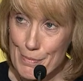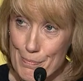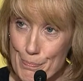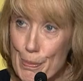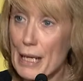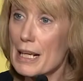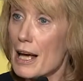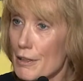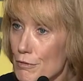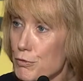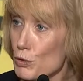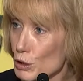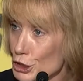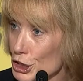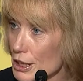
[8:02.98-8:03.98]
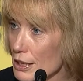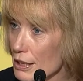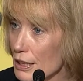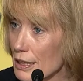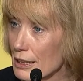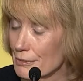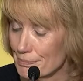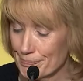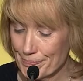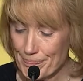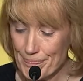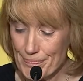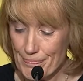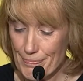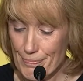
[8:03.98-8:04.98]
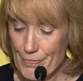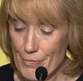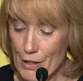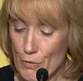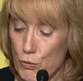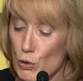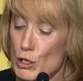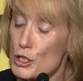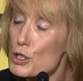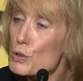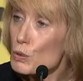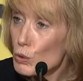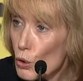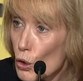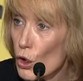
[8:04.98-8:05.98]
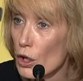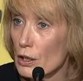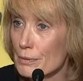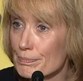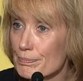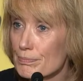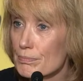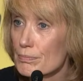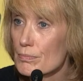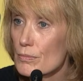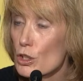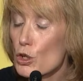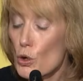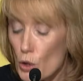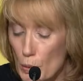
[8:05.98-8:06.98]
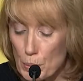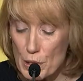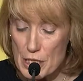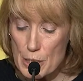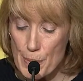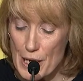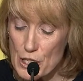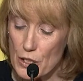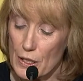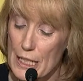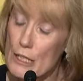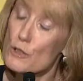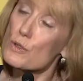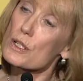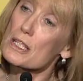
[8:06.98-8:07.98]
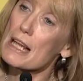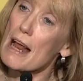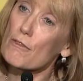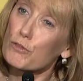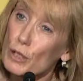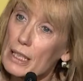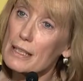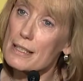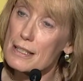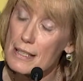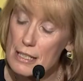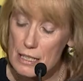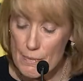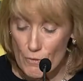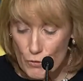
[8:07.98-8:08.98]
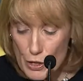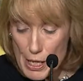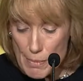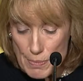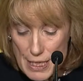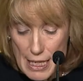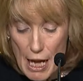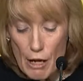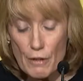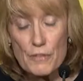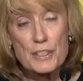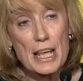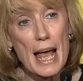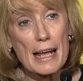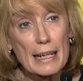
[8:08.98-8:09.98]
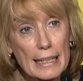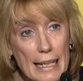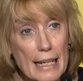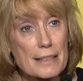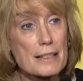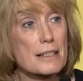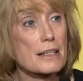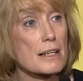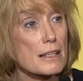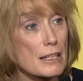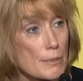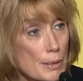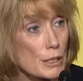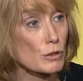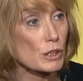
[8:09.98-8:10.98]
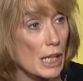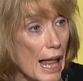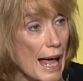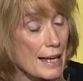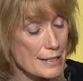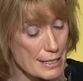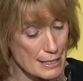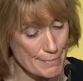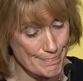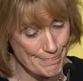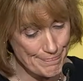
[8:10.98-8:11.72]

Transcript: But unfortunately, for too long, corporate special interests have rigged the system for themselves and against the middle class.